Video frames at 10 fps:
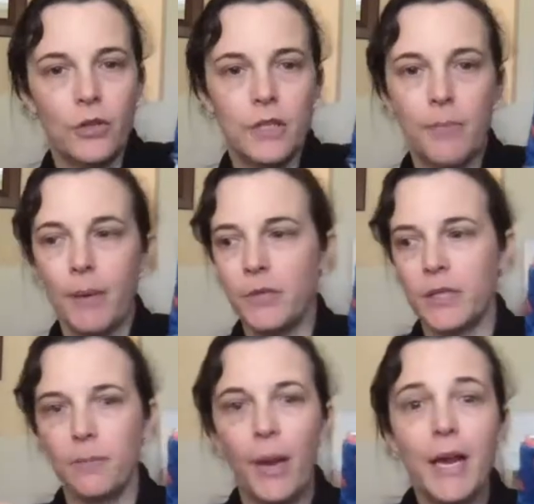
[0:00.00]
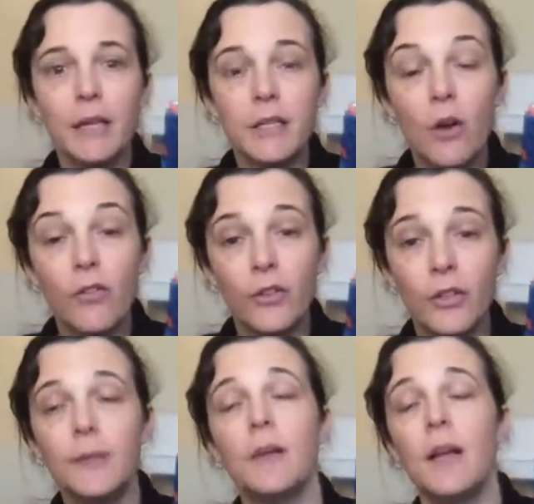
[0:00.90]
because bub doesn't pee as
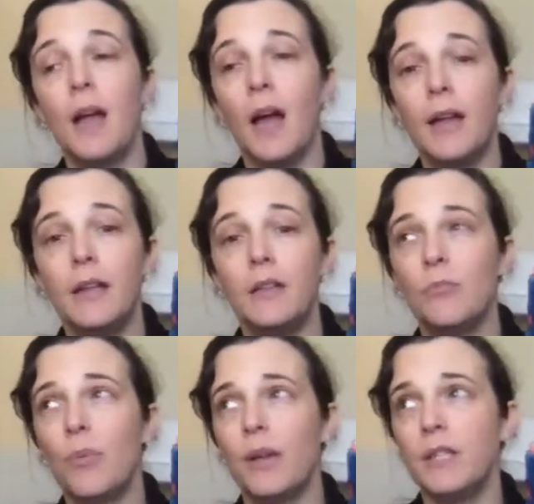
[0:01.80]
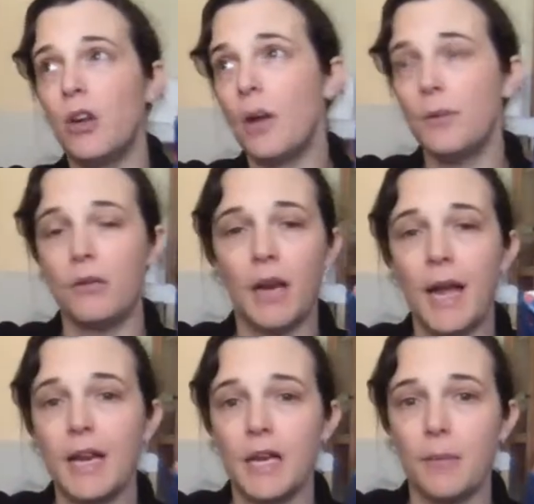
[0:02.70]
often, and by the time you're
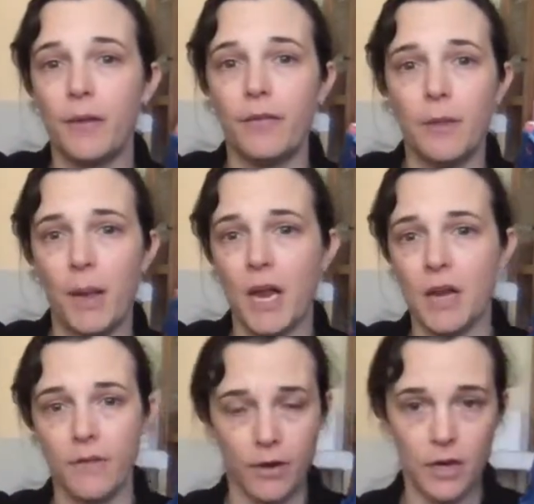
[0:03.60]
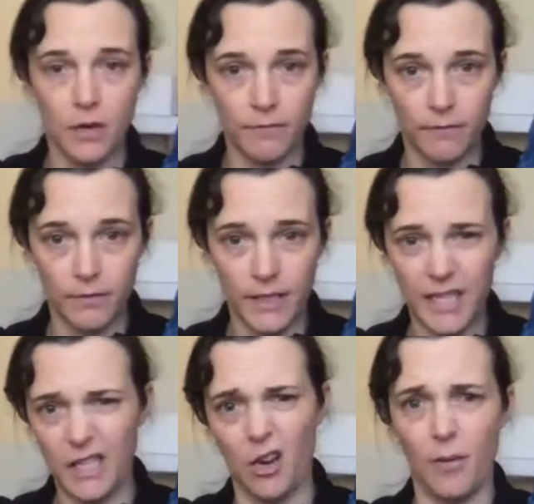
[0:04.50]
at 18 months, they're peeing every
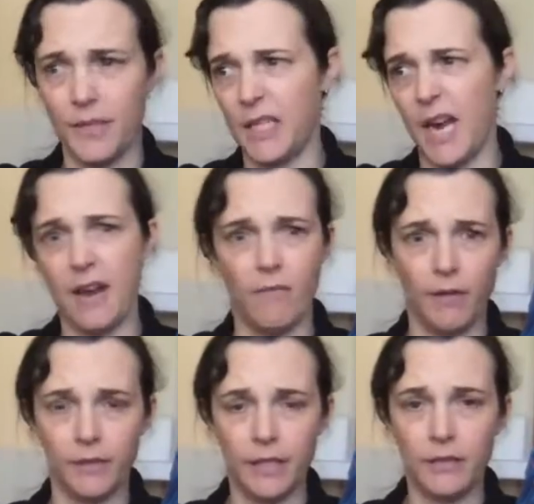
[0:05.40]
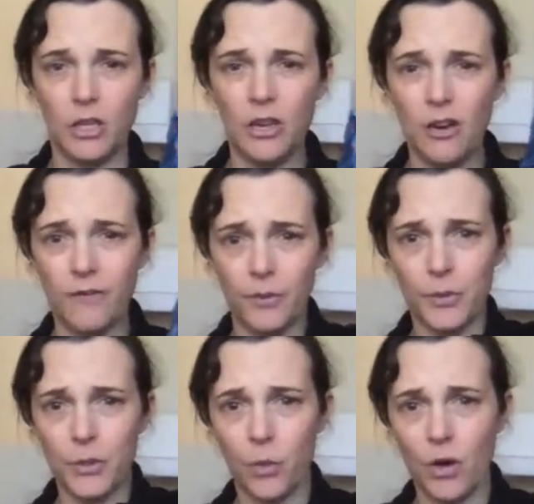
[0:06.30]
6 times a day roughly. So you go
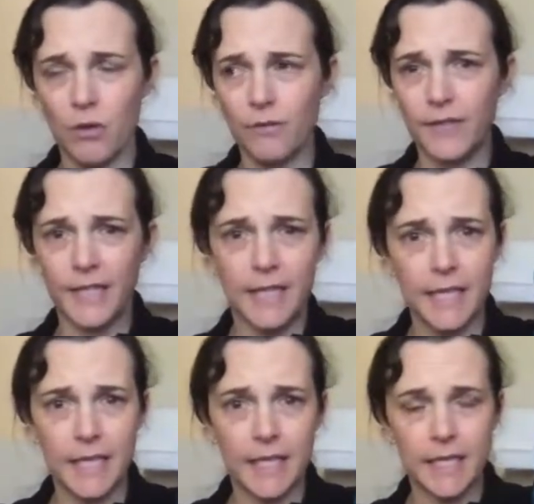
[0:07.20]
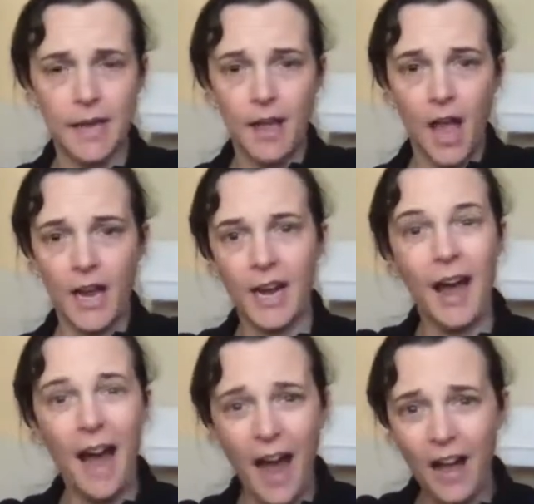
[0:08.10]
from 12 to 6, and
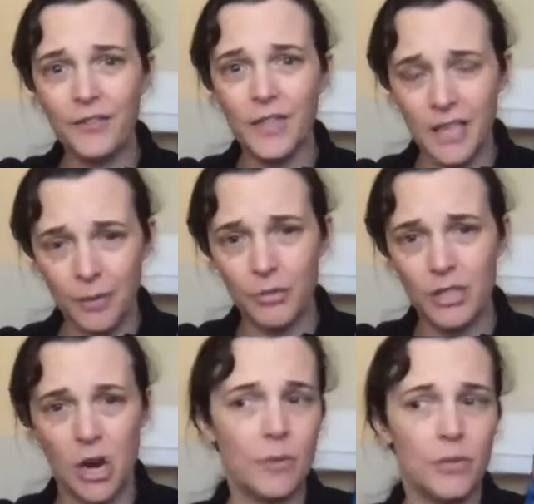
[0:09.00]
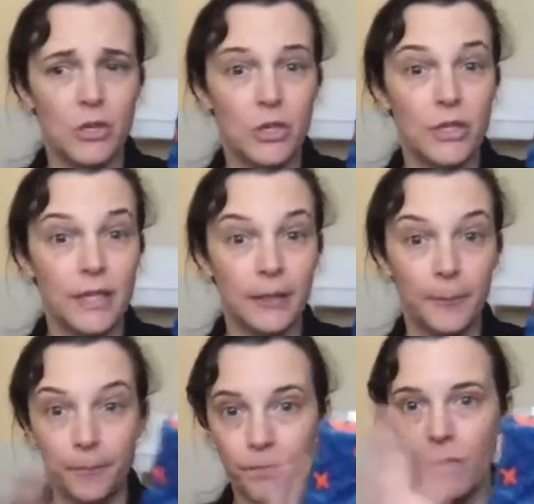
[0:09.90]
it halves the number of times you're using
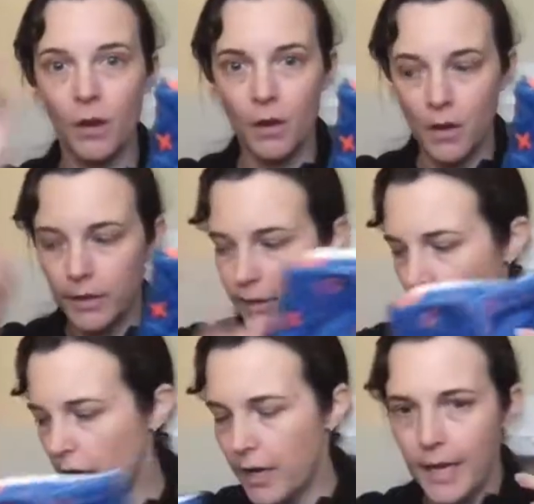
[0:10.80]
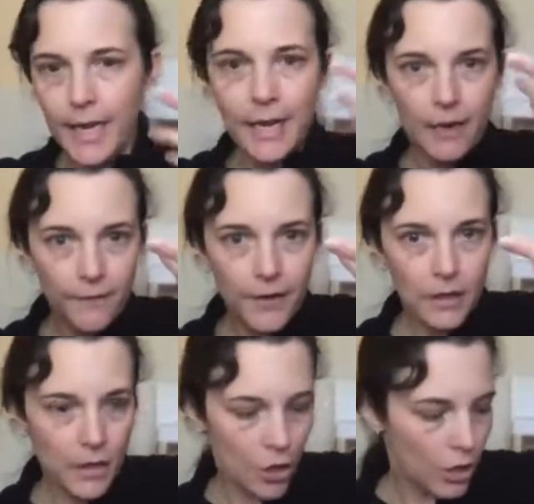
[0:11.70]
them. So if
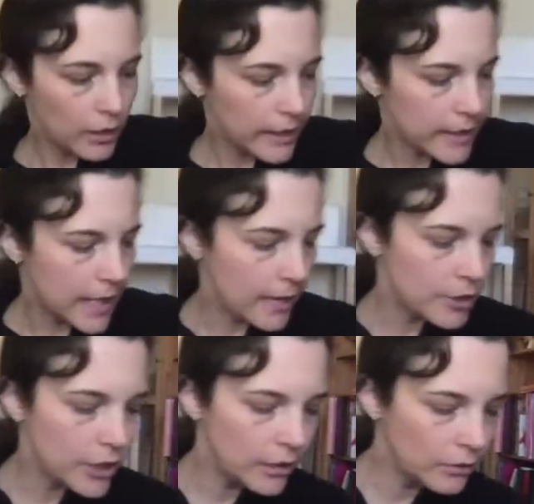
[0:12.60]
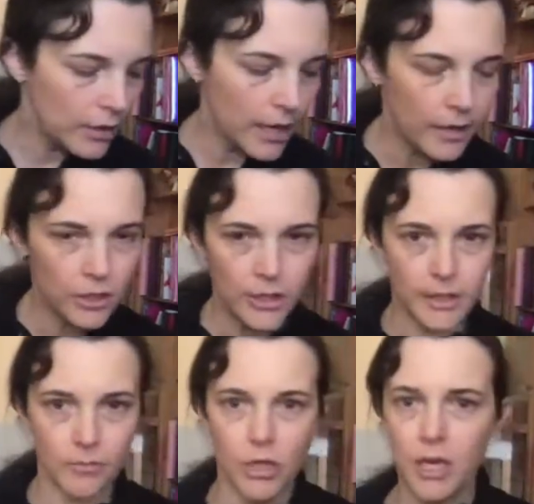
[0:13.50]
in the early days, you can look at just
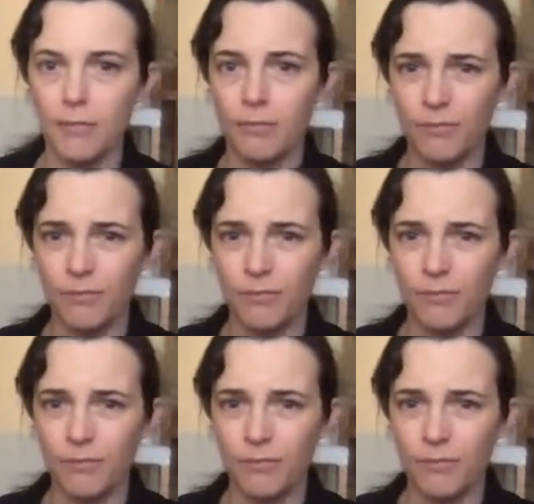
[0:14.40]
some cheap